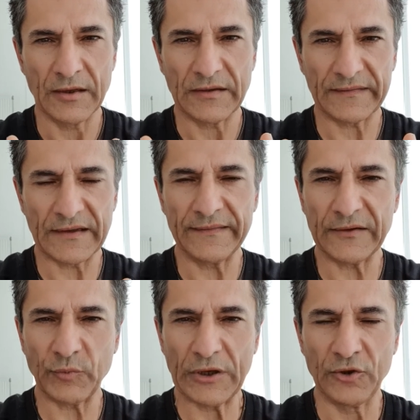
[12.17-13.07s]
The sense
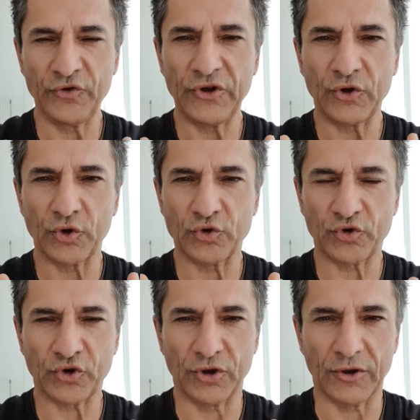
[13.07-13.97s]
that we're losing
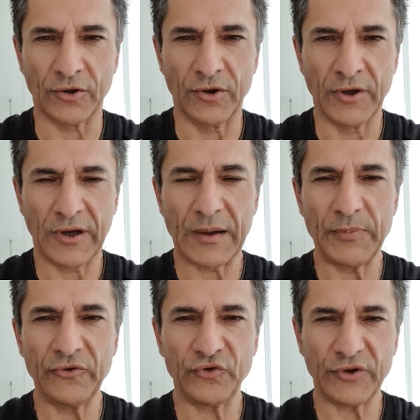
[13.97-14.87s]
control
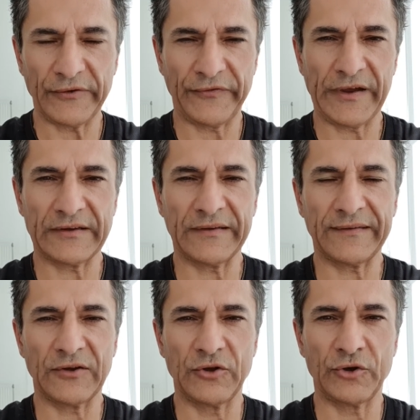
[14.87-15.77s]
happens to affect
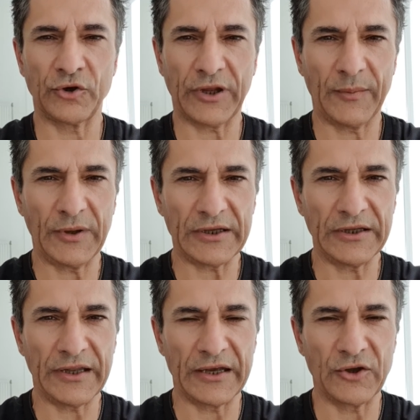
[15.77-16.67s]
us
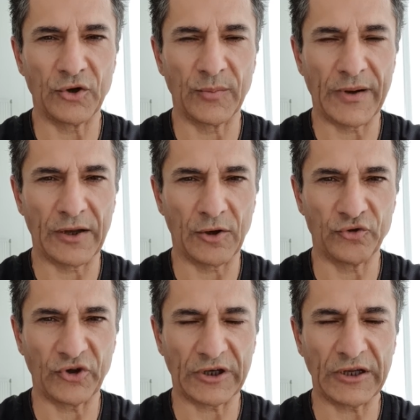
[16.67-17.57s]
neurochemically and
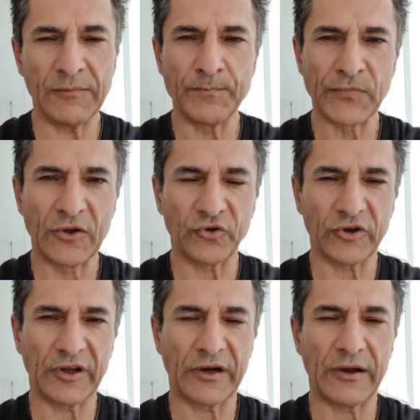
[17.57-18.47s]
neurobiologically, so
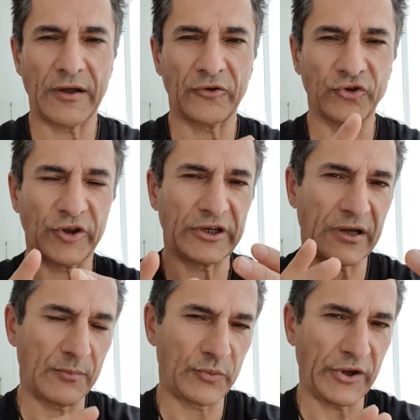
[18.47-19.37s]
that our, so that
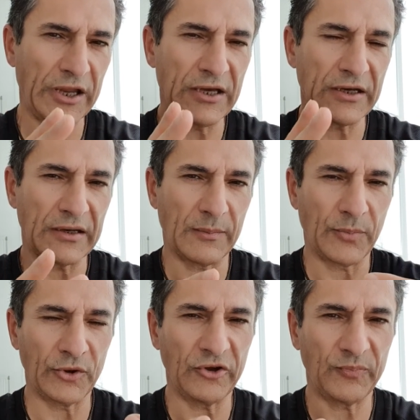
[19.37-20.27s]
our brain and our
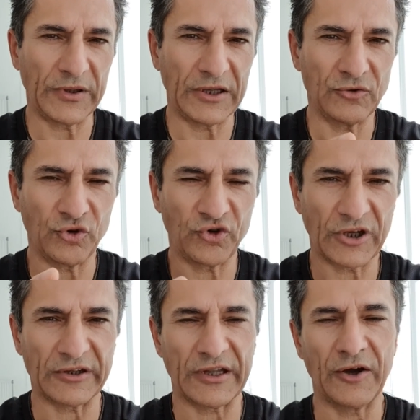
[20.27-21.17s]
bodies begin to
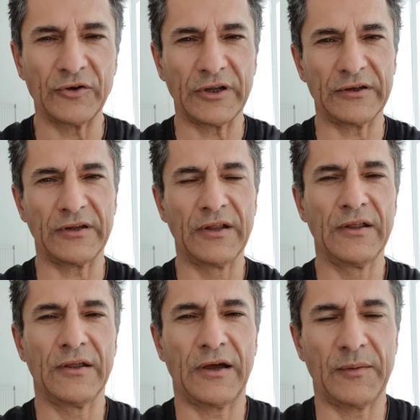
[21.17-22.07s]
shut down and
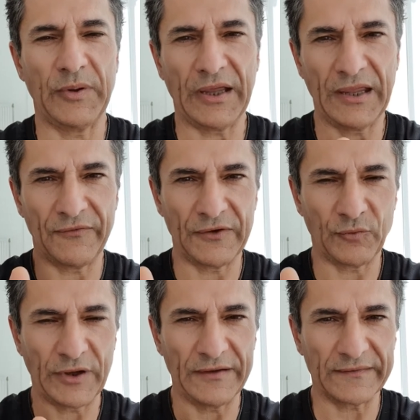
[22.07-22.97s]
uh, behave in
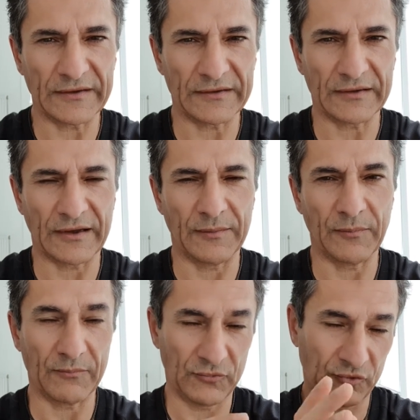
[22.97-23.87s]
ways that uh,
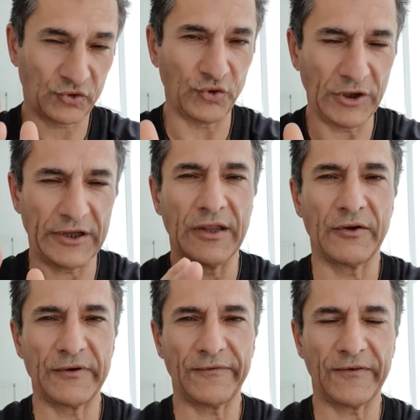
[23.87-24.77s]
truly
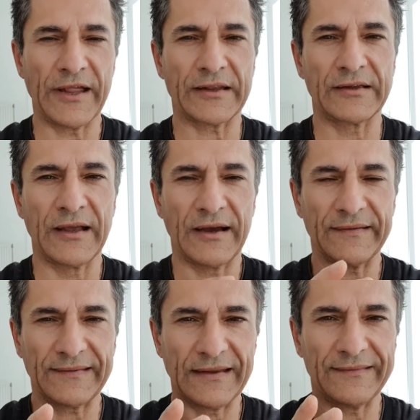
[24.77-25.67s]
reflect a
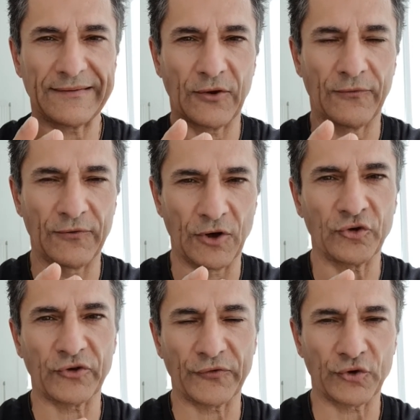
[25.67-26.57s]
sense of
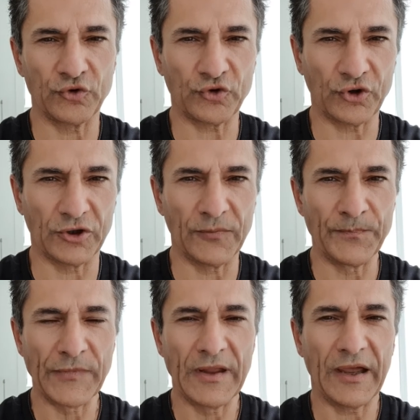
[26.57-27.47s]
loss of
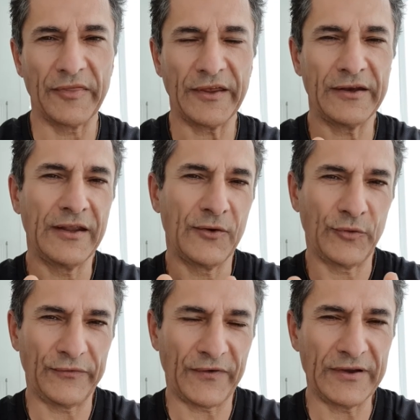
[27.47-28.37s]
control. And then
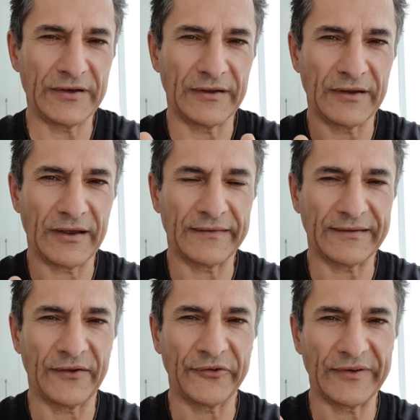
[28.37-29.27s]
we find
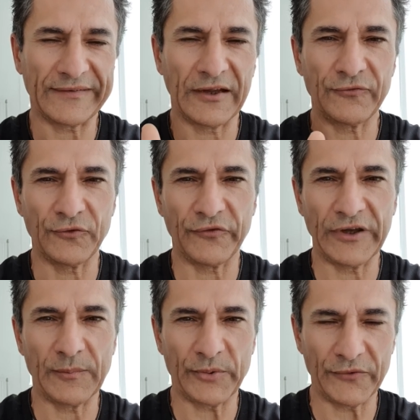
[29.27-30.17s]
ourselves in a self
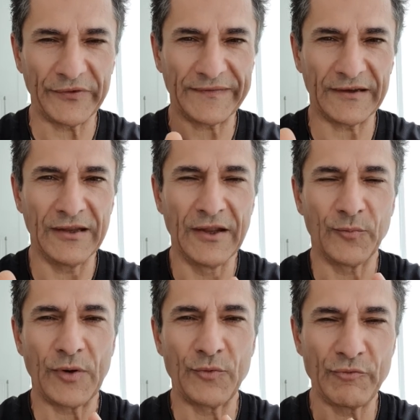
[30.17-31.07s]
fulfilling prophecy
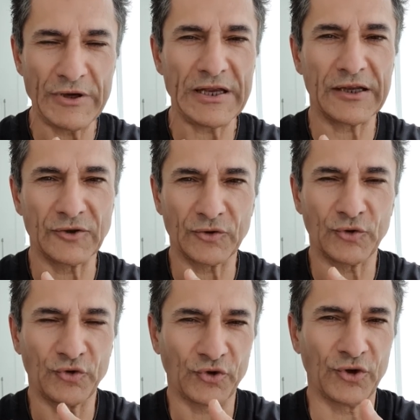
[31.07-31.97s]
where we really cannot
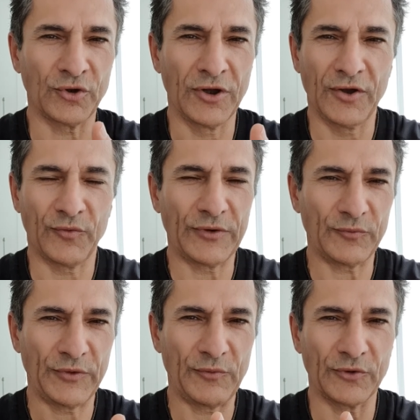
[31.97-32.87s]
control
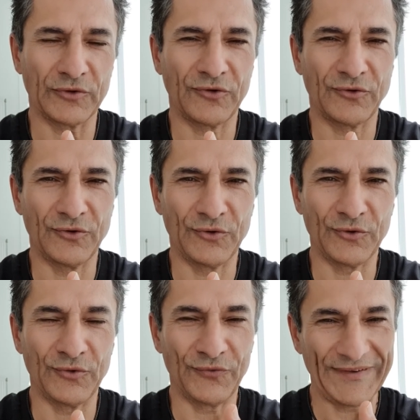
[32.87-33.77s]
what we want to
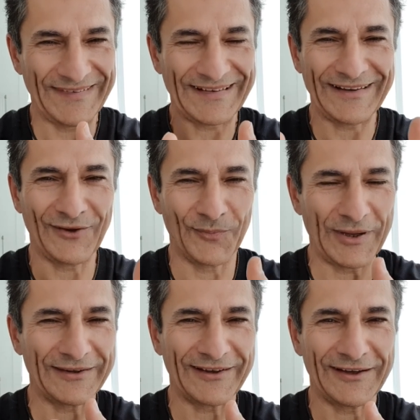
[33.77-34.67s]
do physically or
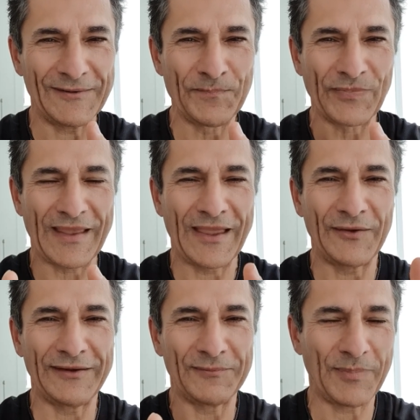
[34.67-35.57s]
mentally,
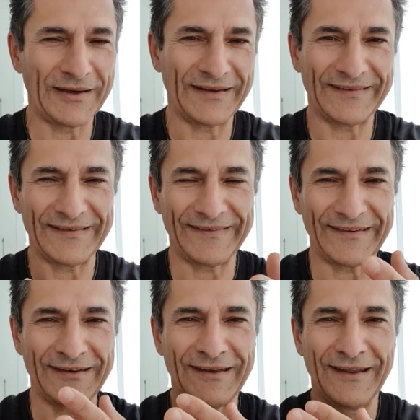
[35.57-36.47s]
and panic sets
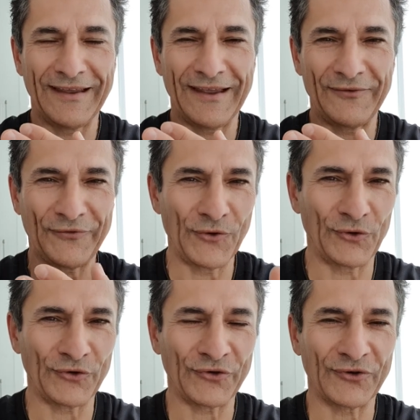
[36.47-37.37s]
in, and
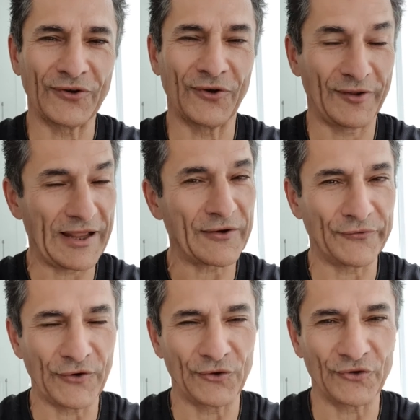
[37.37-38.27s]
focus or the lack
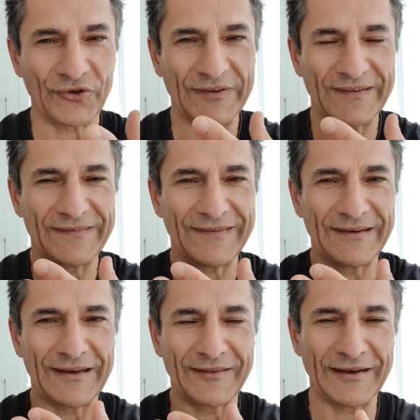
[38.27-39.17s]
of focus sets
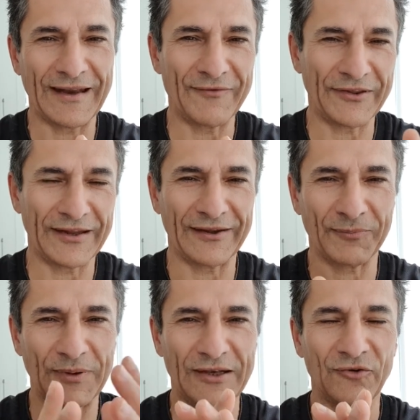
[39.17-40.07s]
in, and then everything else
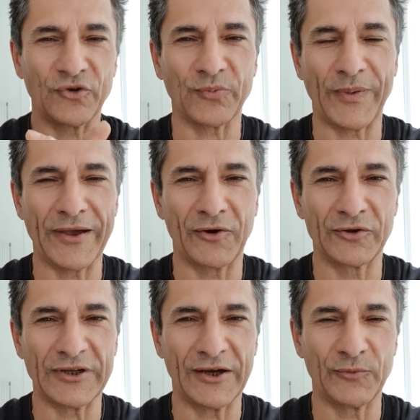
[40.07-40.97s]
begins to spiral
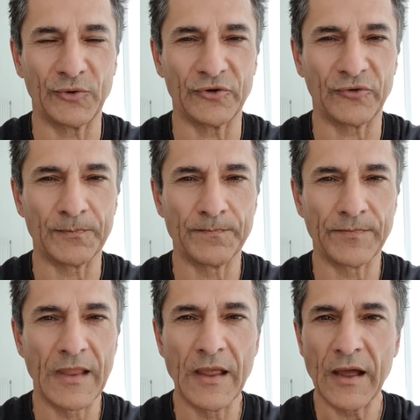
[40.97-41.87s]
downwards.
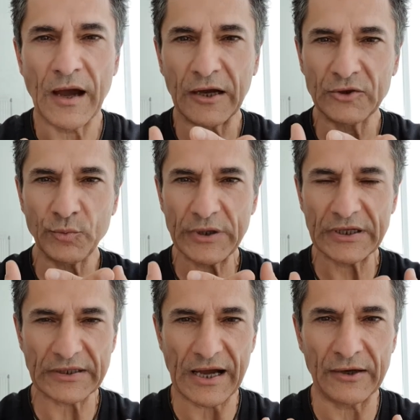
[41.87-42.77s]
How do we
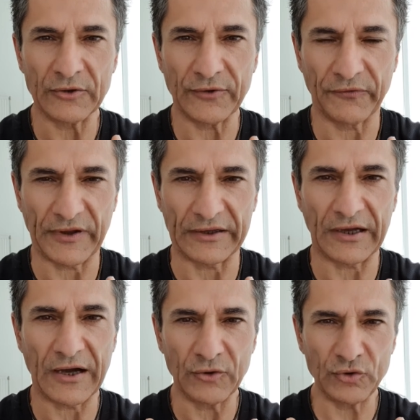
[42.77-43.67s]
get out of that?
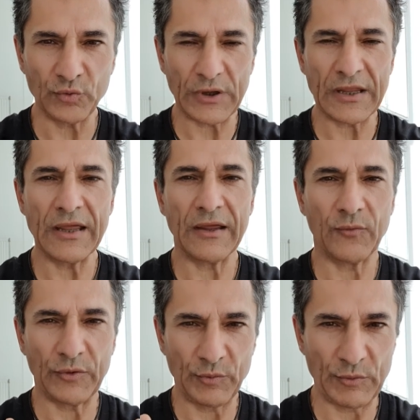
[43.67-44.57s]
How do we,
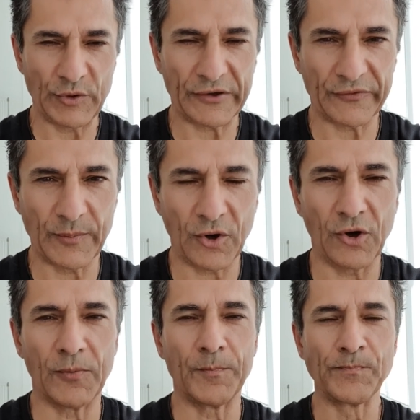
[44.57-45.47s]
when we work from
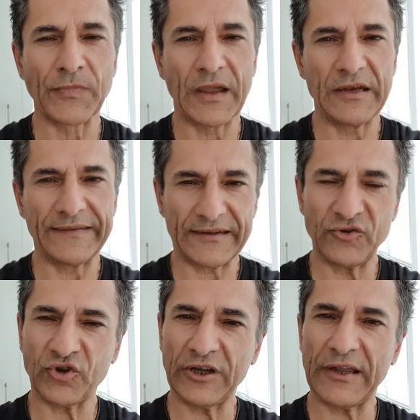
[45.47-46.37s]
home in
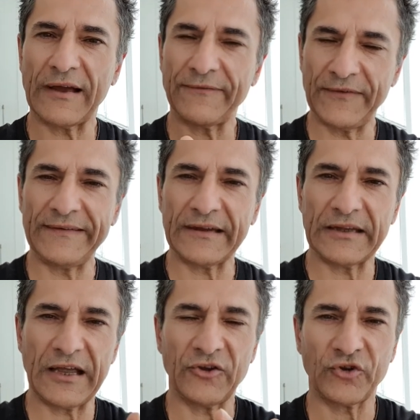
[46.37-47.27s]
essentially a
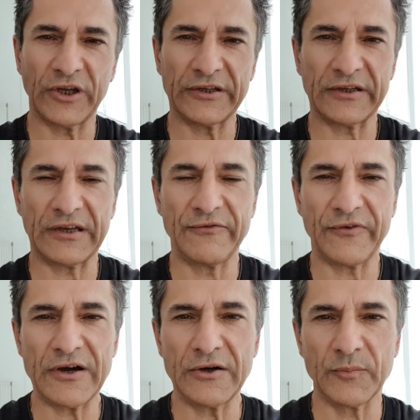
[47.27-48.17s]
physically isolated
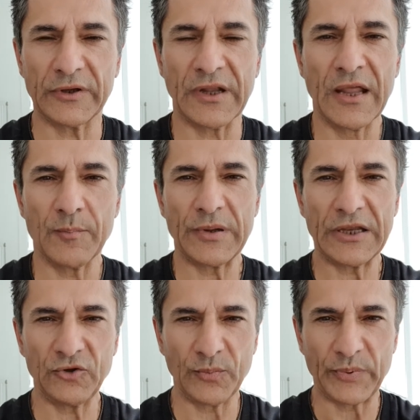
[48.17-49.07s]
environment,
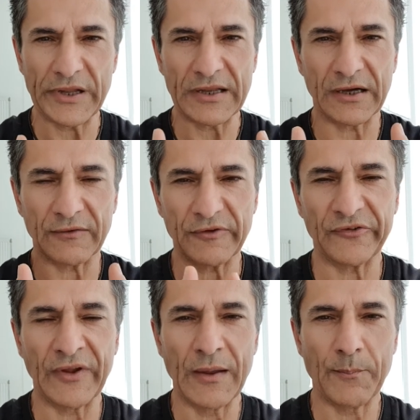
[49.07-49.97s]
begin to break out of
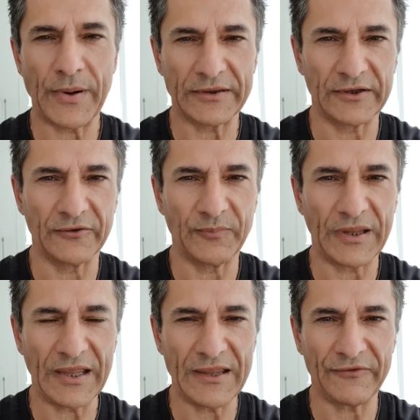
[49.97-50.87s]
this pattern of
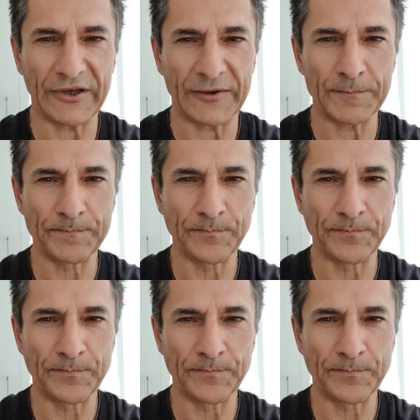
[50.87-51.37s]
behavior?